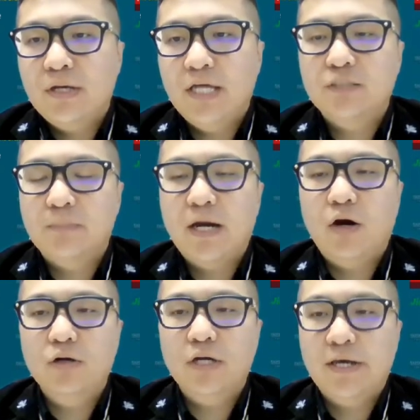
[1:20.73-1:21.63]
It's my
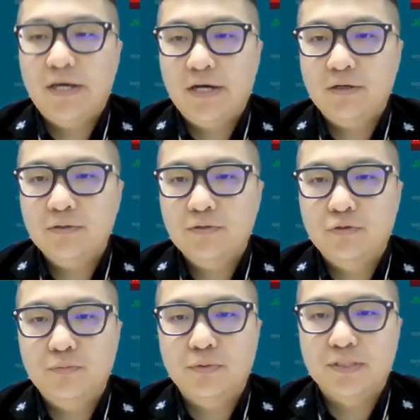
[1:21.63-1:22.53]
honor here
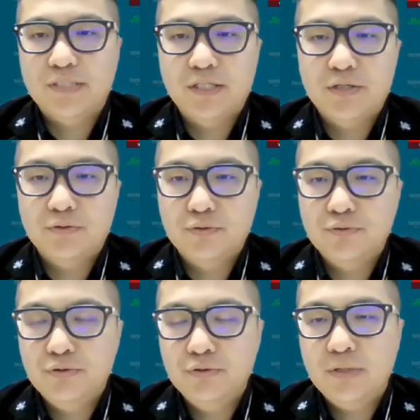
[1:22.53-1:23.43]
to present to
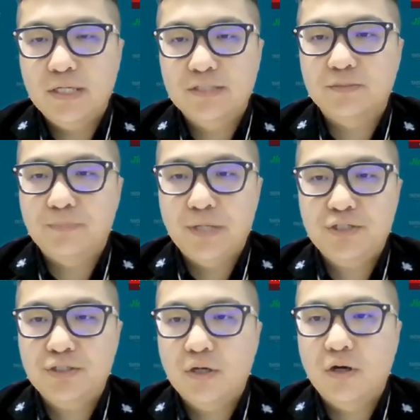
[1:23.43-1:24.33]
you a
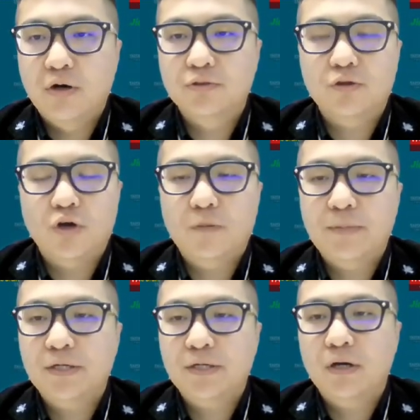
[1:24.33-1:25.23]
speech on the
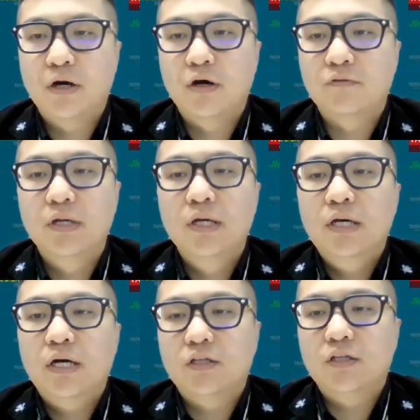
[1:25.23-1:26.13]
topic of
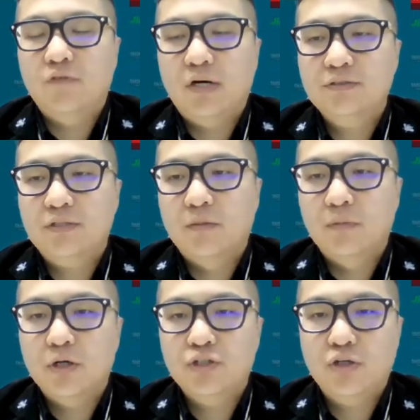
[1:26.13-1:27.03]
advanced
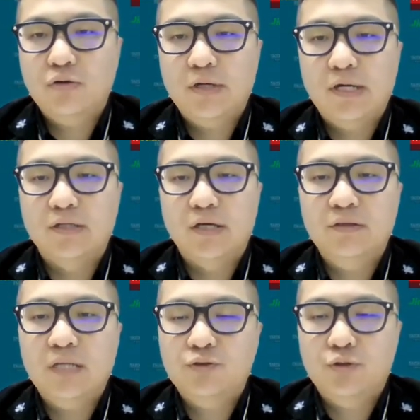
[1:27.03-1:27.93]
commercial and
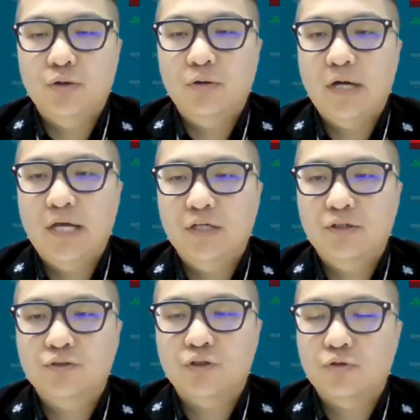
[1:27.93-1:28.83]
industrial
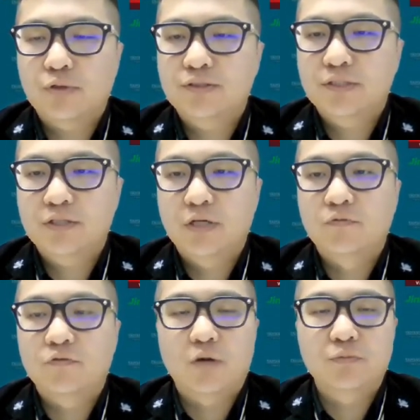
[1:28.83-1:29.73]
energy storage
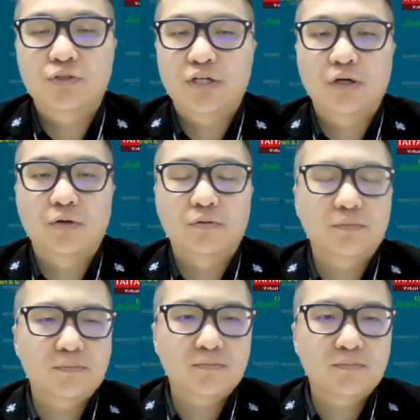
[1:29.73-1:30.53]
system from JinKO.